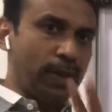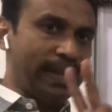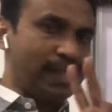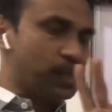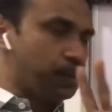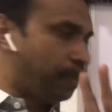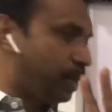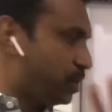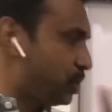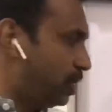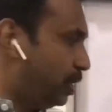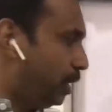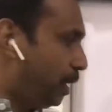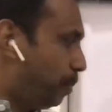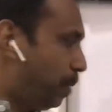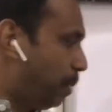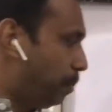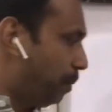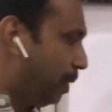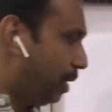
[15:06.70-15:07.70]
expressions,
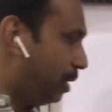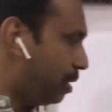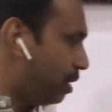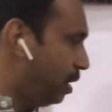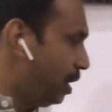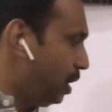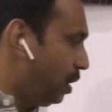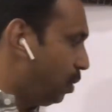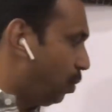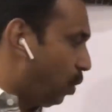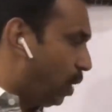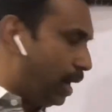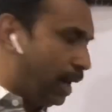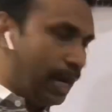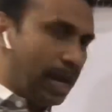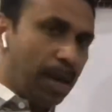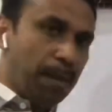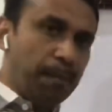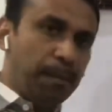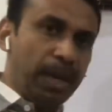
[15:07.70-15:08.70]
remember, one
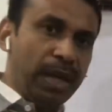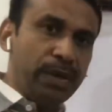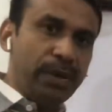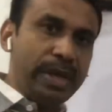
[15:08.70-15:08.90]
W